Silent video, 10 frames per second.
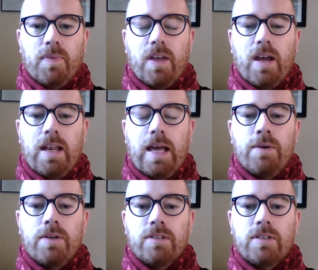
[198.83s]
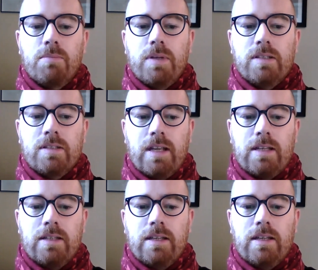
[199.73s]
that allow us to be
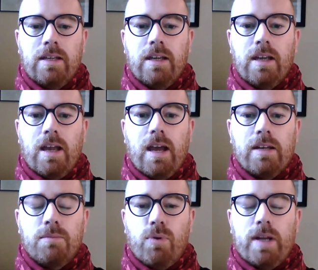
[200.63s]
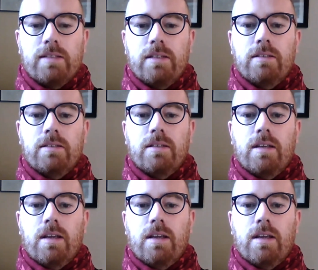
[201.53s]
steady and present